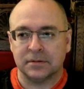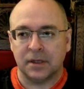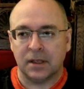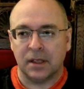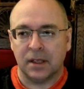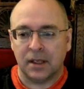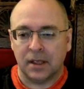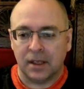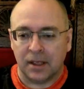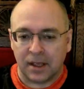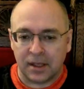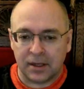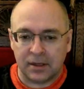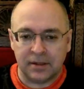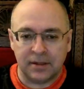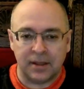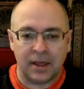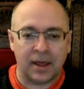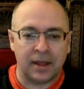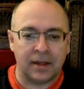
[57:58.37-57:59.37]
and yet,
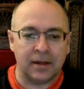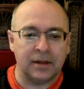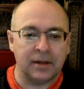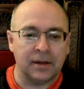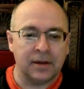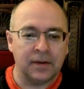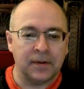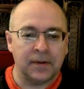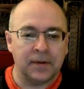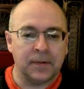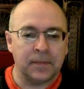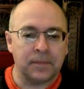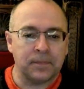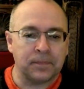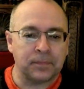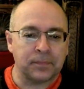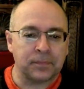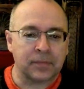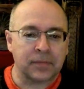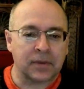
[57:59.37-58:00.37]

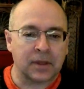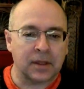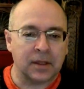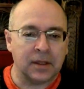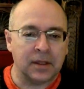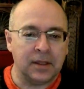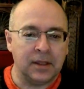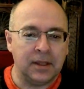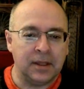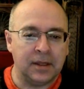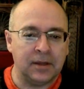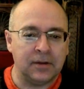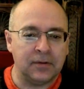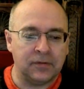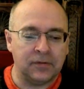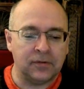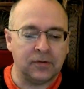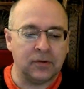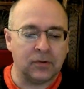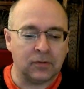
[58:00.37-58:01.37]
he can still
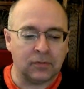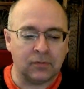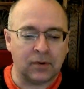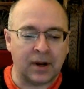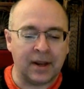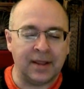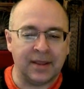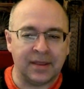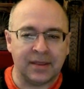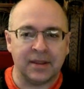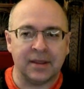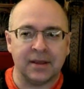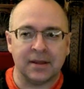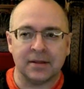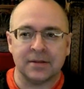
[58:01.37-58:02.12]
write things